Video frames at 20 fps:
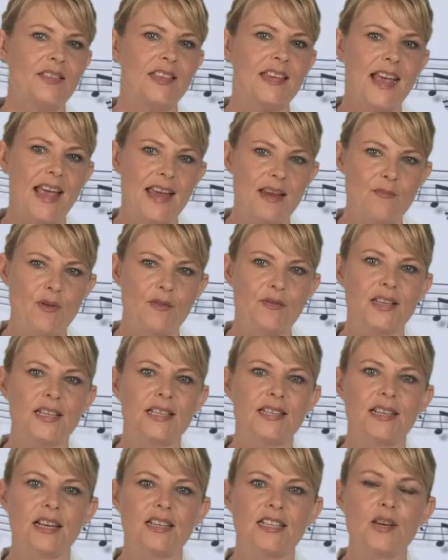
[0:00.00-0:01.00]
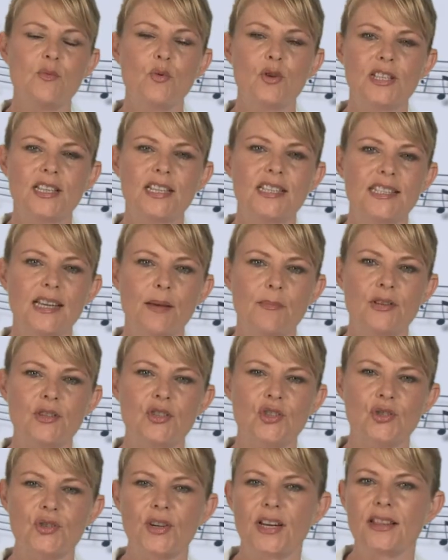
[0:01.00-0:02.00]
The aim of this study was to
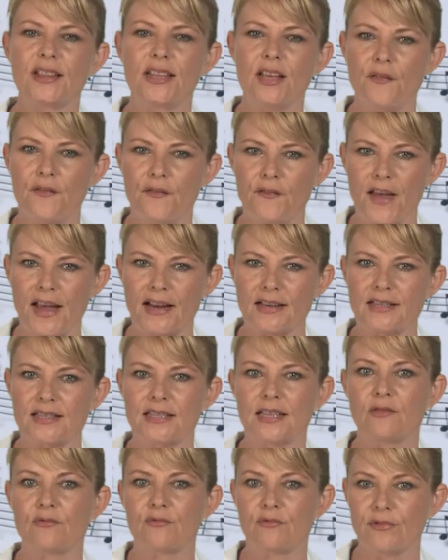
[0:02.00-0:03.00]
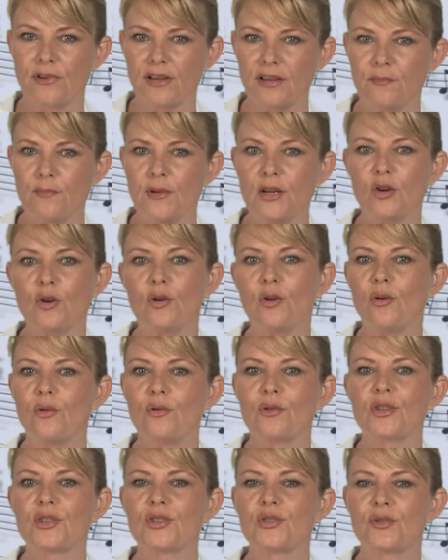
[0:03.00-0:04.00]
demonstrate the effects that rhythmical
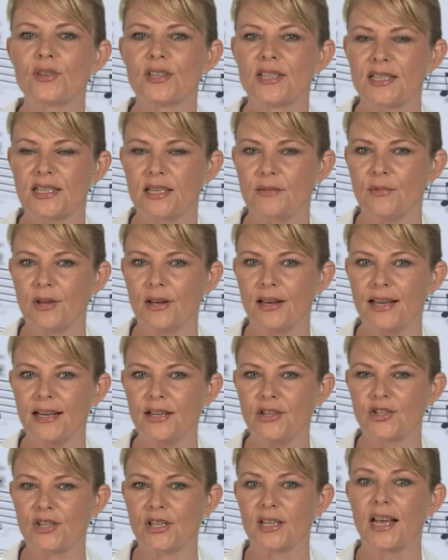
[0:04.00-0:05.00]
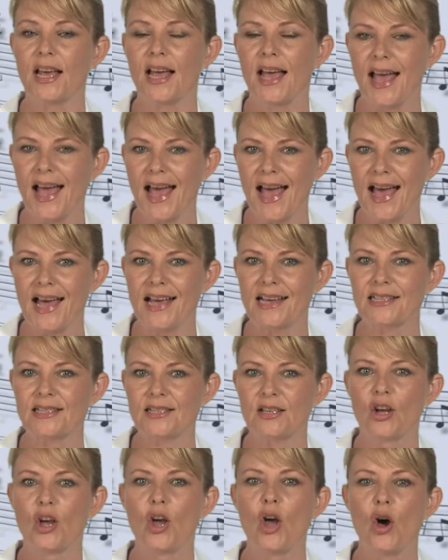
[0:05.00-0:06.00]
auditory stimulation
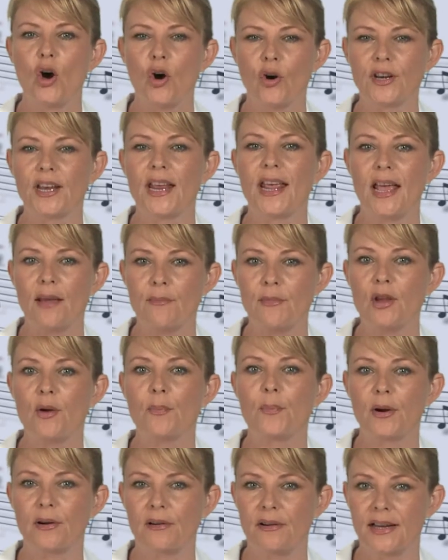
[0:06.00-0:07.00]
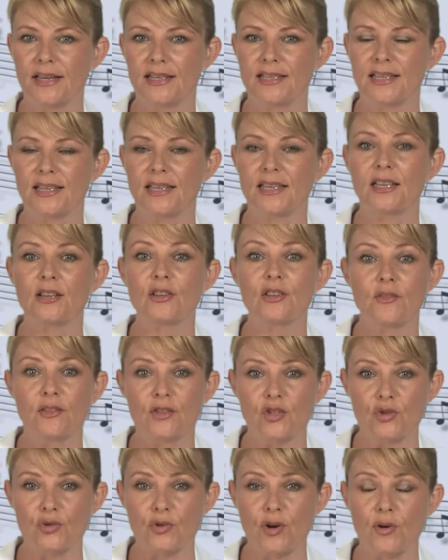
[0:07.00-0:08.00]
has on hemiparetic
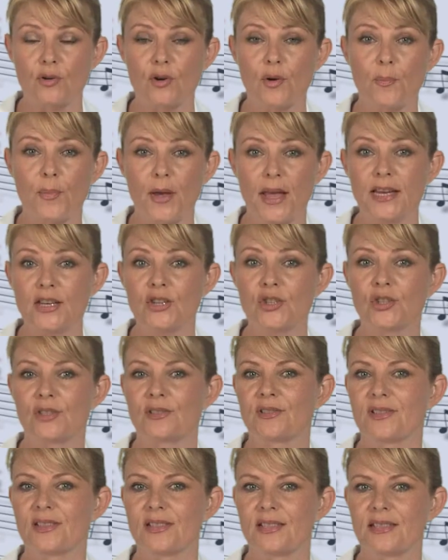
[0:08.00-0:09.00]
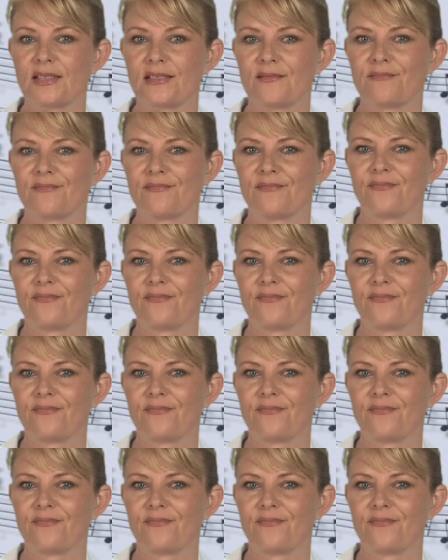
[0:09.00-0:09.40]
stroke patients.